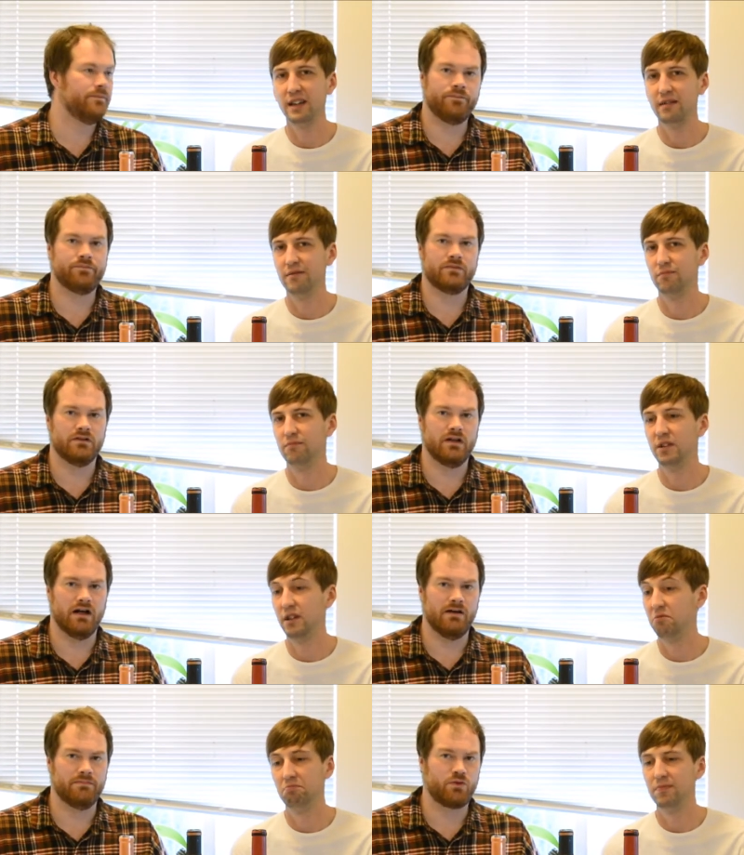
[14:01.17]
Speaker 1: it.
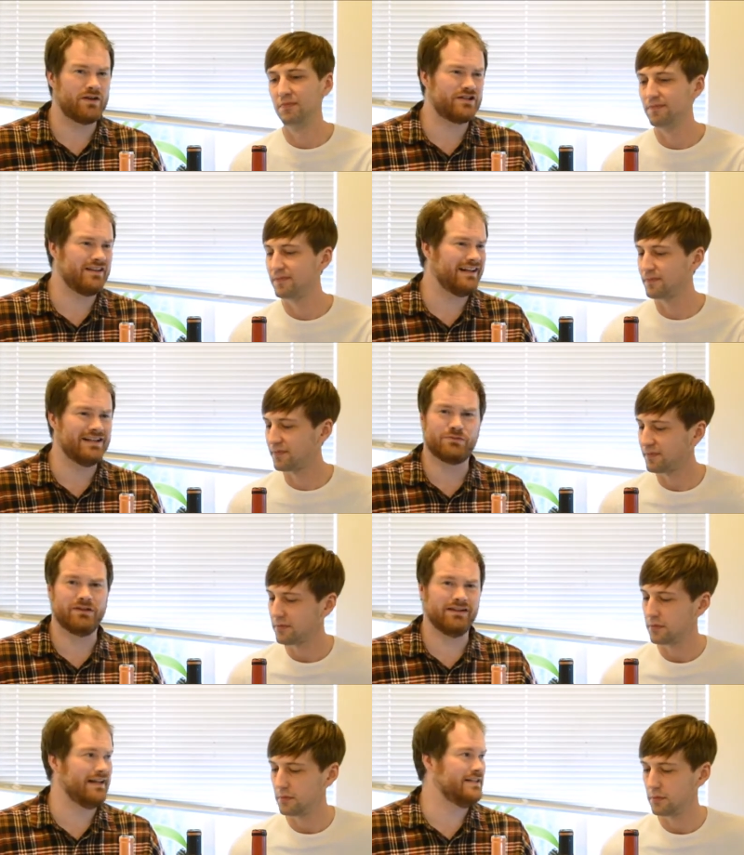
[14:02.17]
Question of the day is a
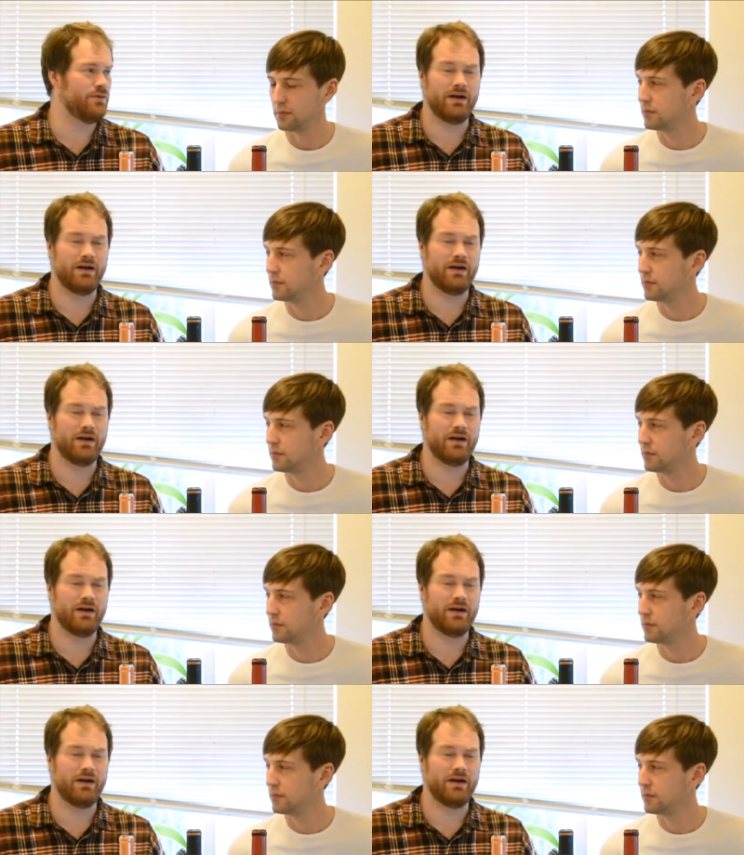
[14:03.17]
real easy